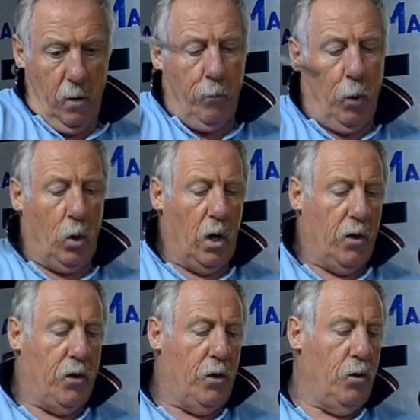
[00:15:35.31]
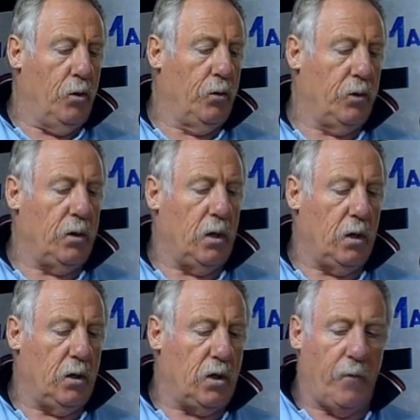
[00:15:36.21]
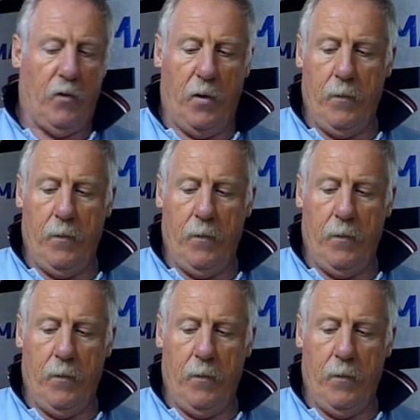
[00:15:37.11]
poking it through the subframe,